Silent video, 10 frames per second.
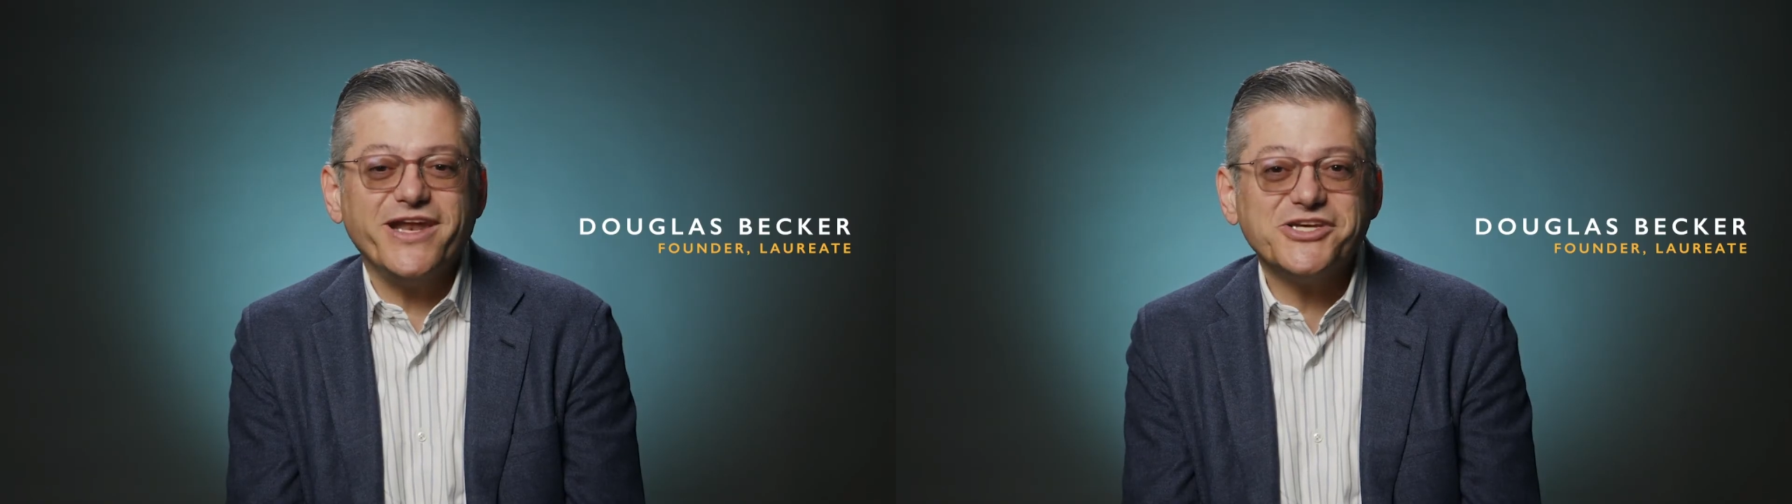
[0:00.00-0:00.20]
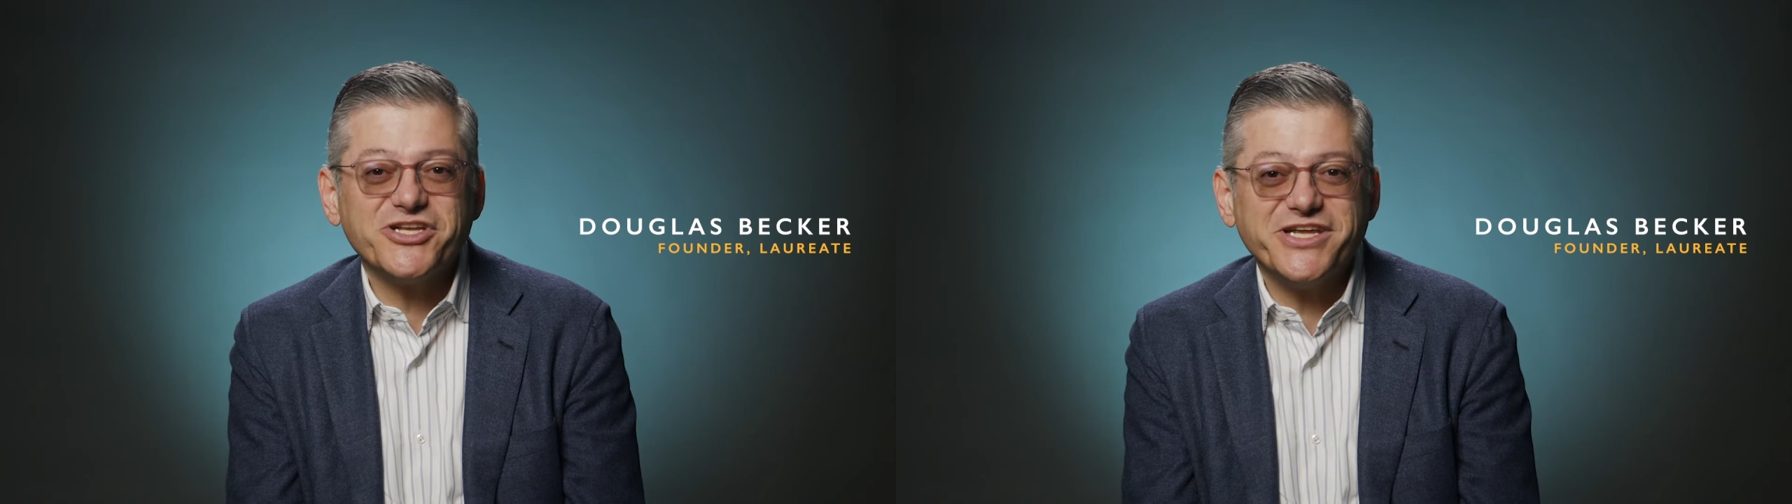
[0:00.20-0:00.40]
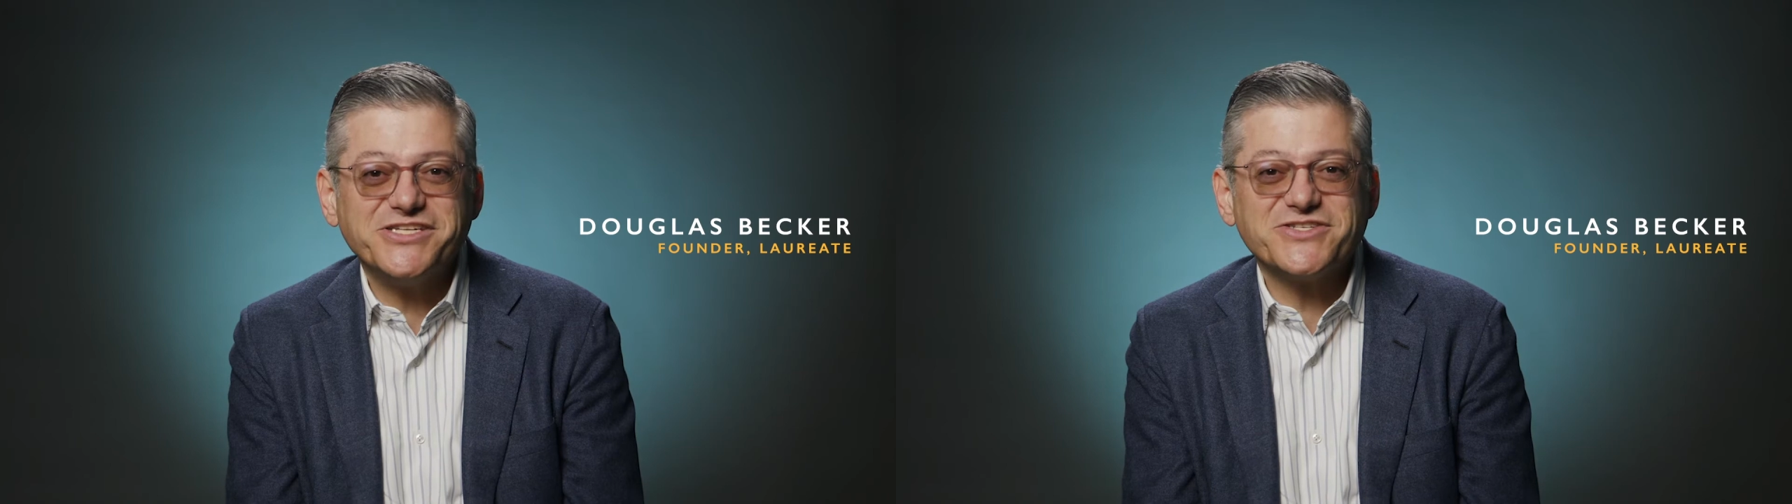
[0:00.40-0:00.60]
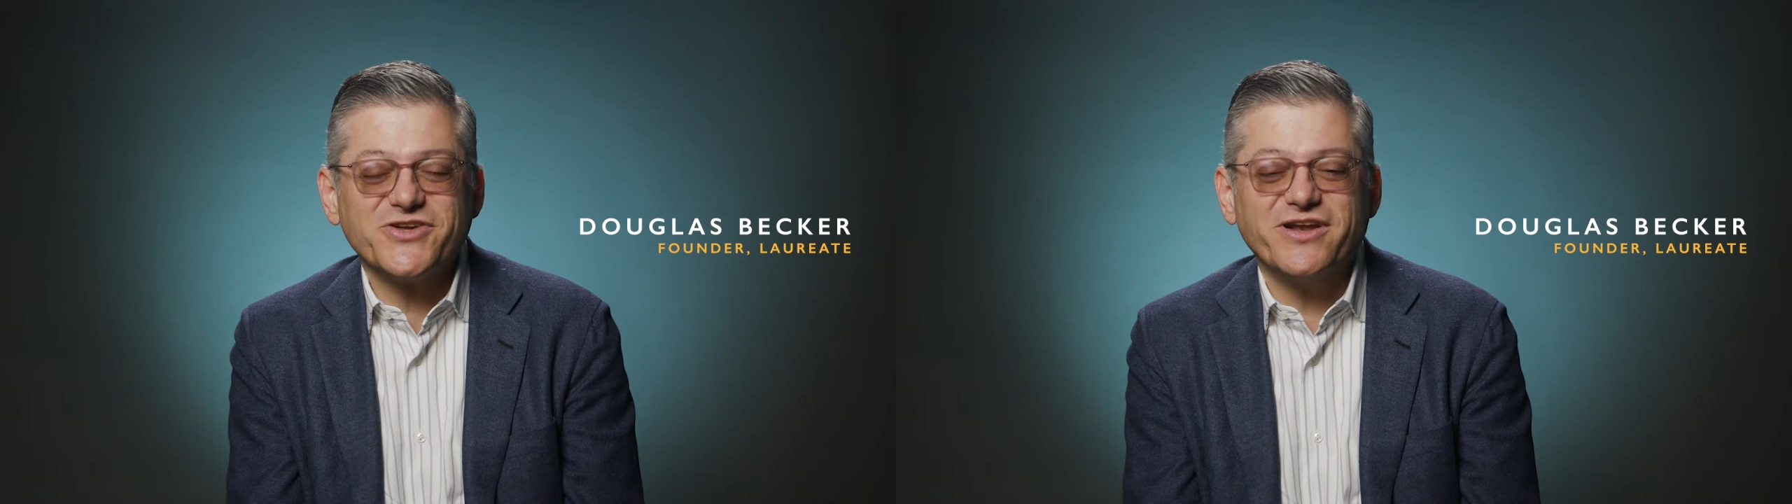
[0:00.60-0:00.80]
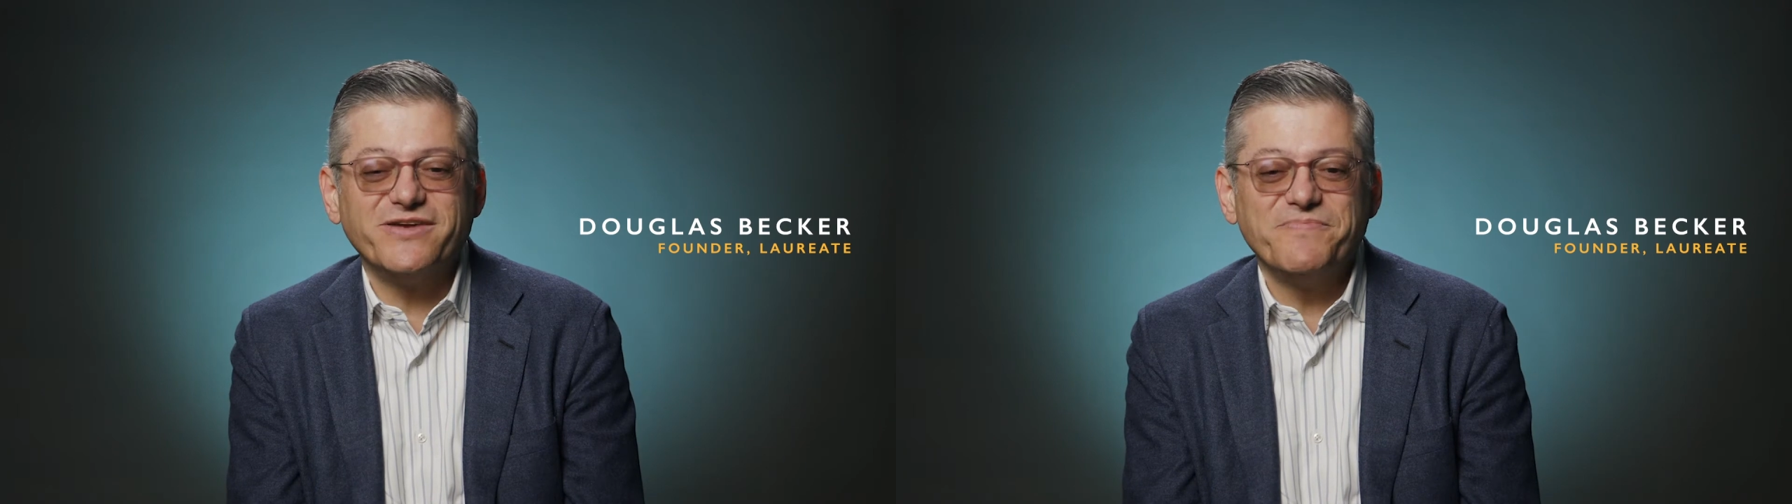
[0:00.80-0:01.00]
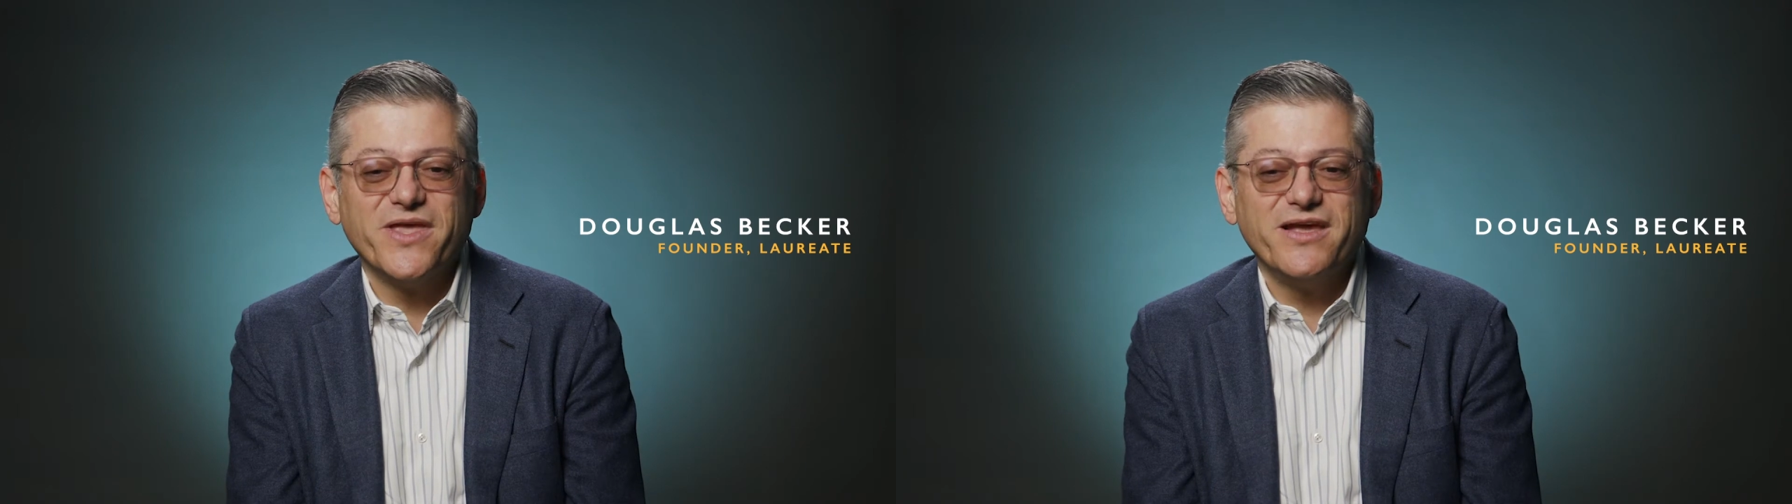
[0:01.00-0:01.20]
initially just on